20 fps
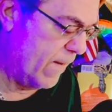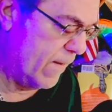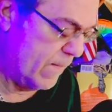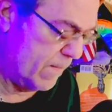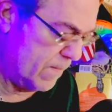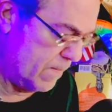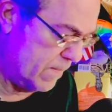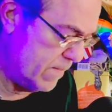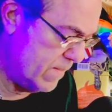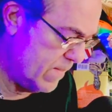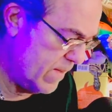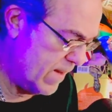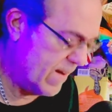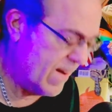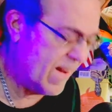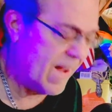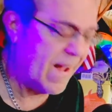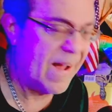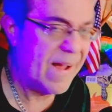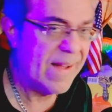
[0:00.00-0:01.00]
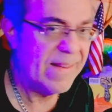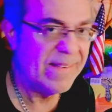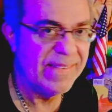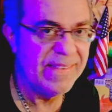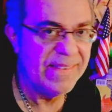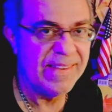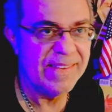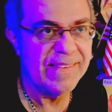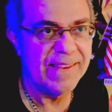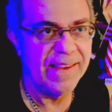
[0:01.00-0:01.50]
of my... An
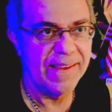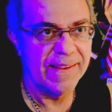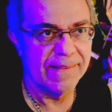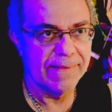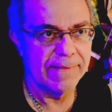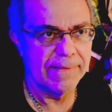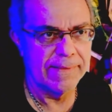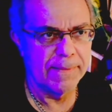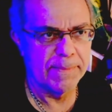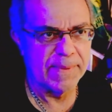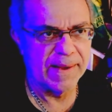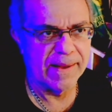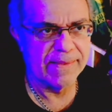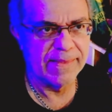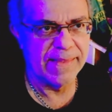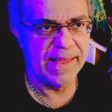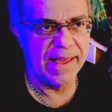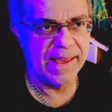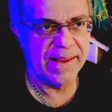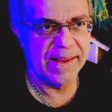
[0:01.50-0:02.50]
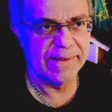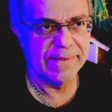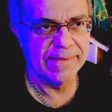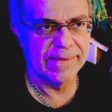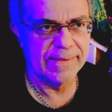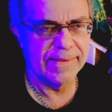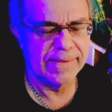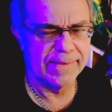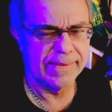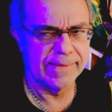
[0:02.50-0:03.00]
odd detail about that,
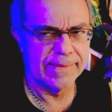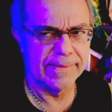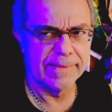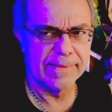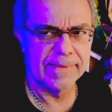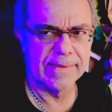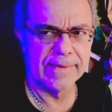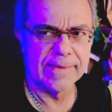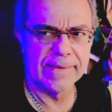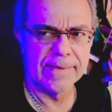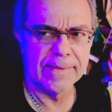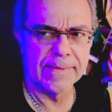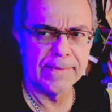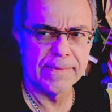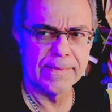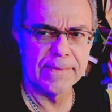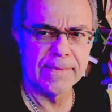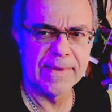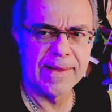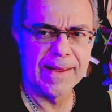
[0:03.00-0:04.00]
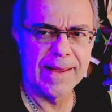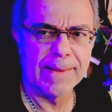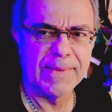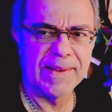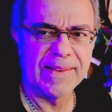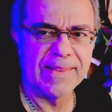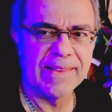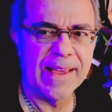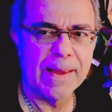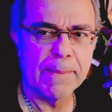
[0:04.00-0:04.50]
you know, I
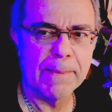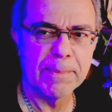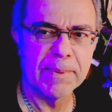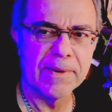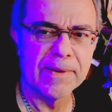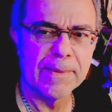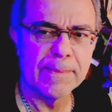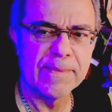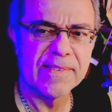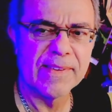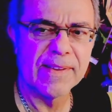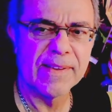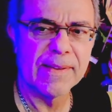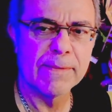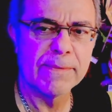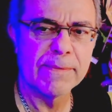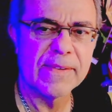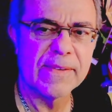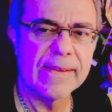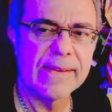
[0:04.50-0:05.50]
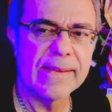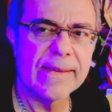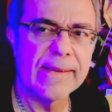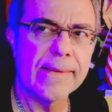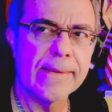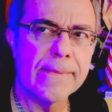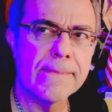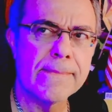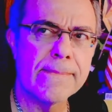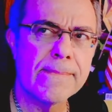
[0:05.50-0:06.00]
mean, the guy burned himself
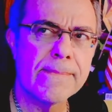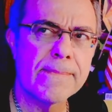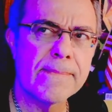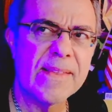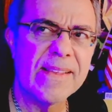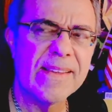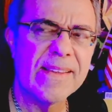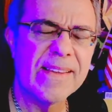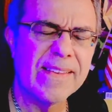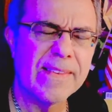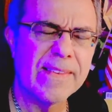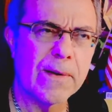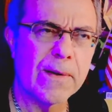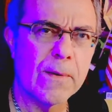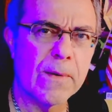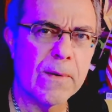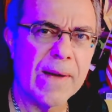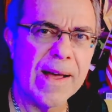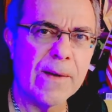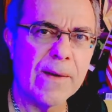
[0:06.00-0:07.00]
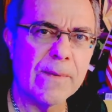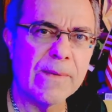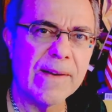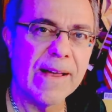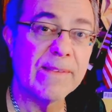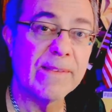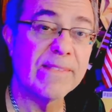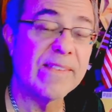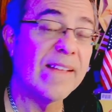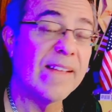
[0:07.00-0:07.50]
in the crowd
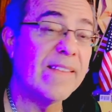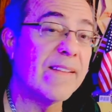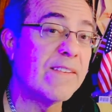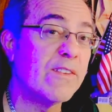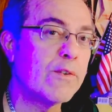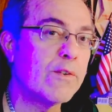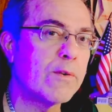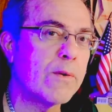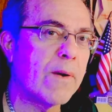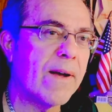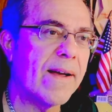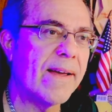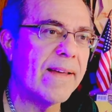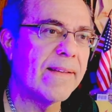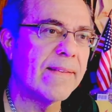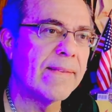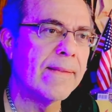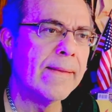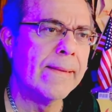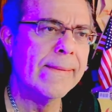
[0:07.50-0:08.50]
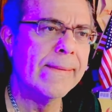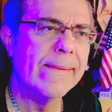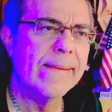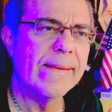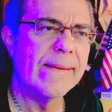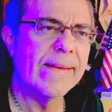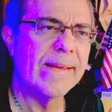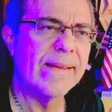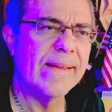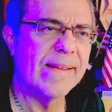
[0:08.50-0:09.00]
outside the trial,
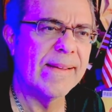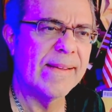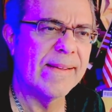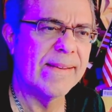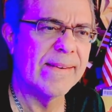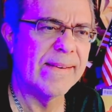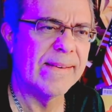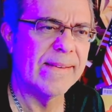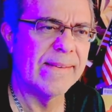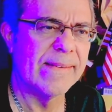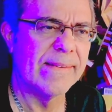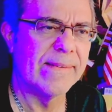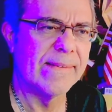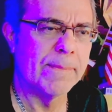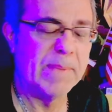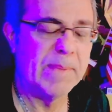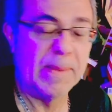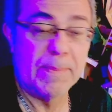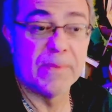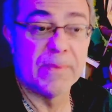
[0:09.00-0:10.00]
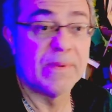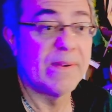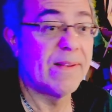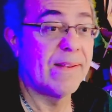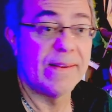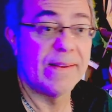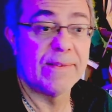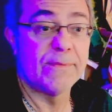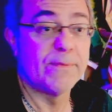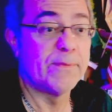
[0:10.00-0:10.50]
and people are,
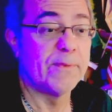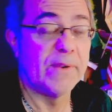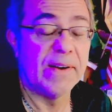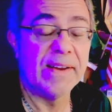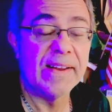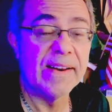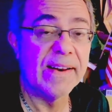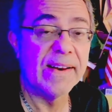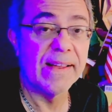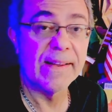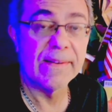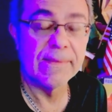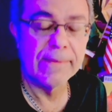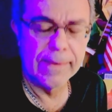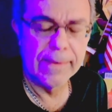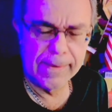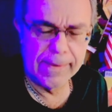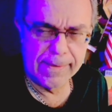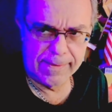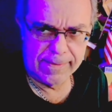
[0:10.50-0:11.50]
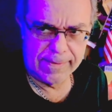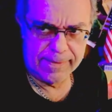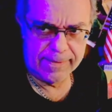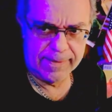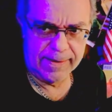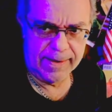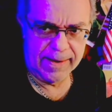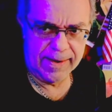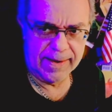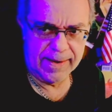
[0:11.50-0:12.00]
like, freaking out,
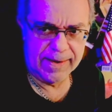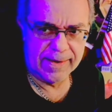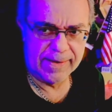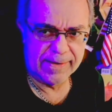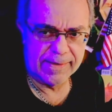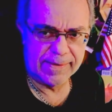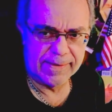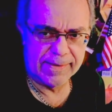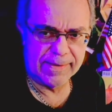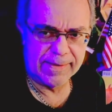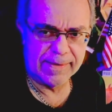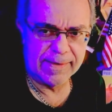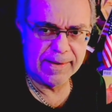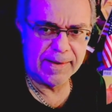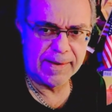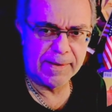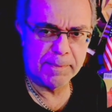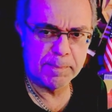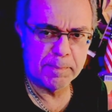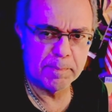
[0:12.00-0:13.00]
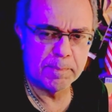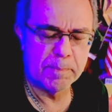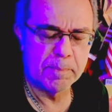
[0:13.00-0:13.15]
and they